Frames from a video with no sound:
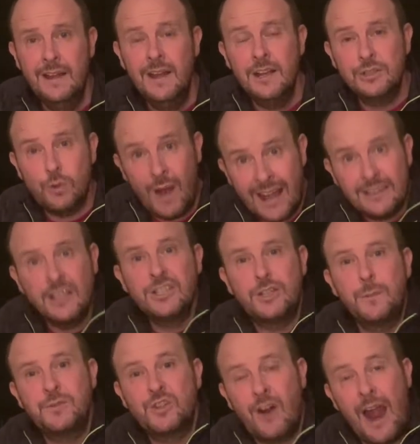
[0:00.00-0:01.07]
So hit the
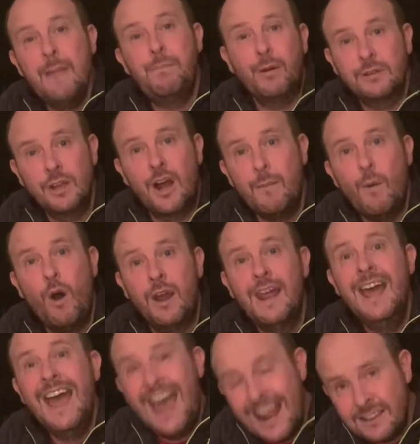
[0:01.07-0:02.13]
subscribe button. Come on,
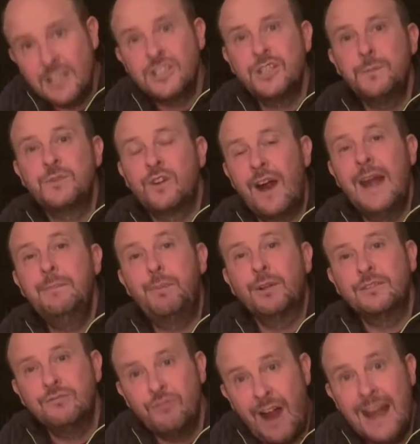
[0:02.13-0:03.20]
hit the subscribe
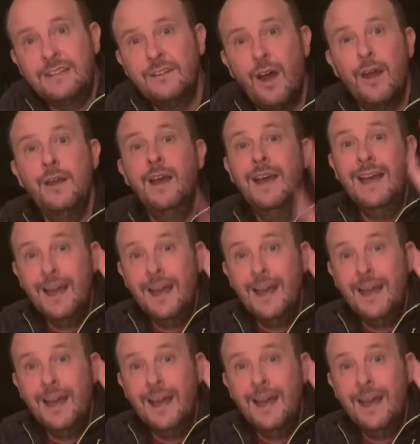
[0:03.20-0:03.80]
button right now.